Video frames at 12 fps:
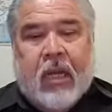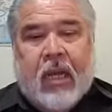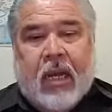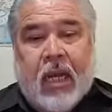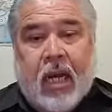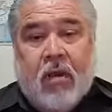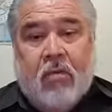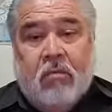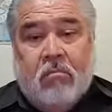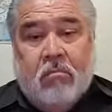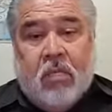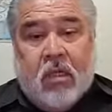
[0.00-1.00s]
And now
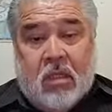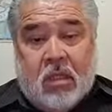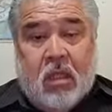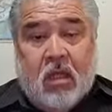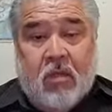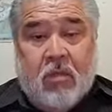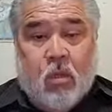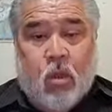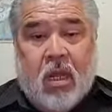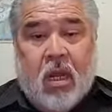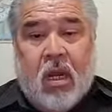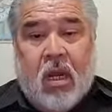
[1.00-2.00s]
he's talking about the
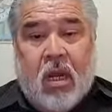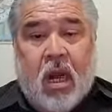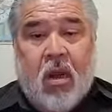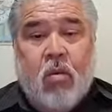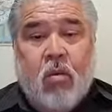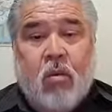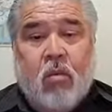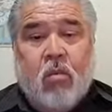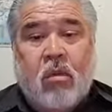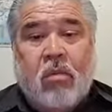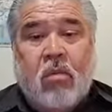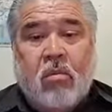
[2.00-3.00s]
wicked. And now when
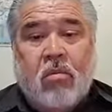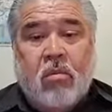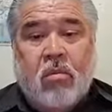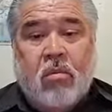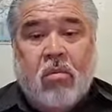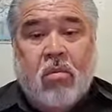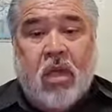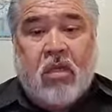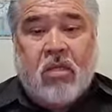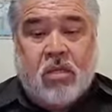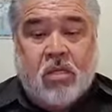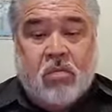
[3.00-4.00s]
we talk to the
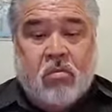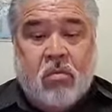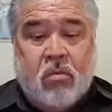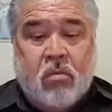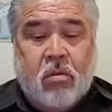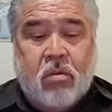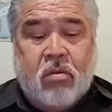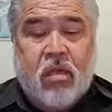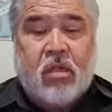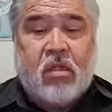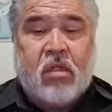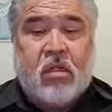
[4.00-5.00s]
righteous, to the
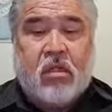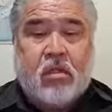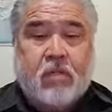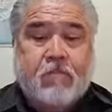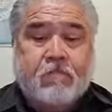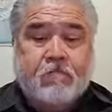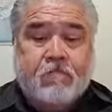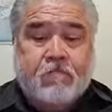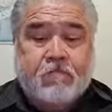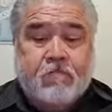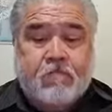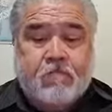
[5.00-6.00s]
Christians,
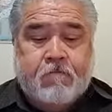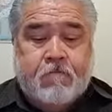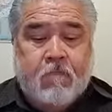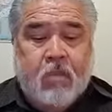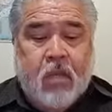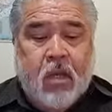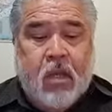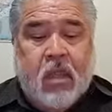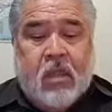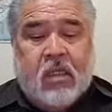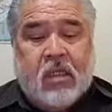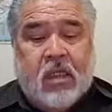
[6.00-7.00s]

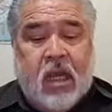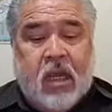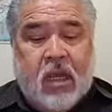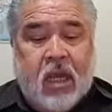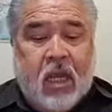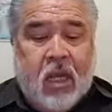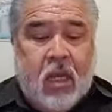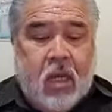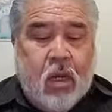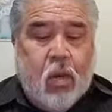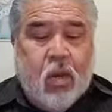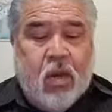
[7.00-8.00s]
it says again,
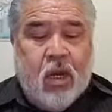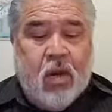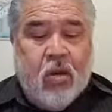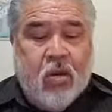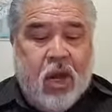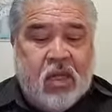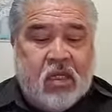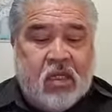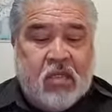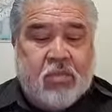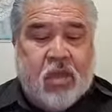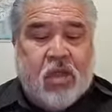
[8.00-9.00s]
when a
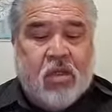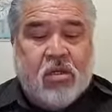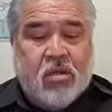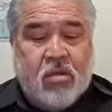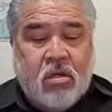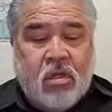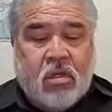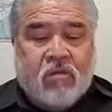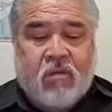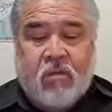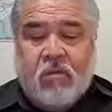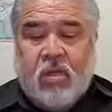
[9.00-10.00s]
righteous man turns
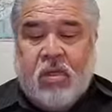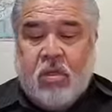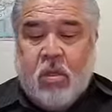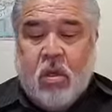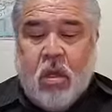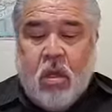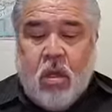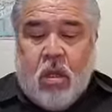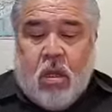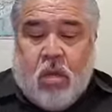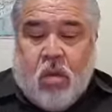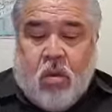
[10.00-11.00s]
from his
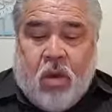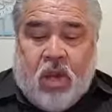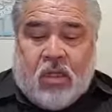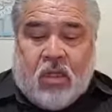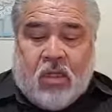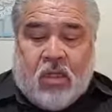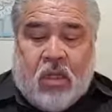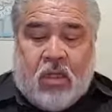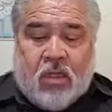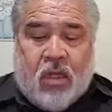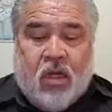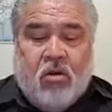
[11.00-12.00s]

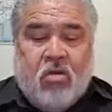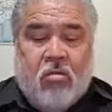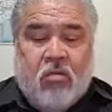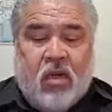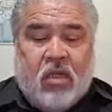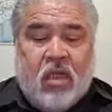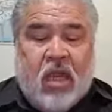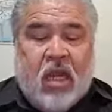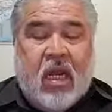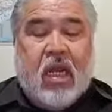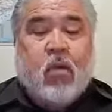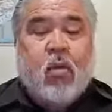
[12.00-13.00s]
righteousness and commits
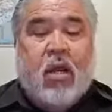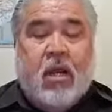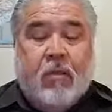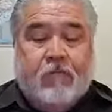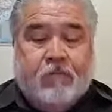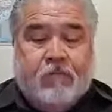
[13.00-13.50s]
iniquity,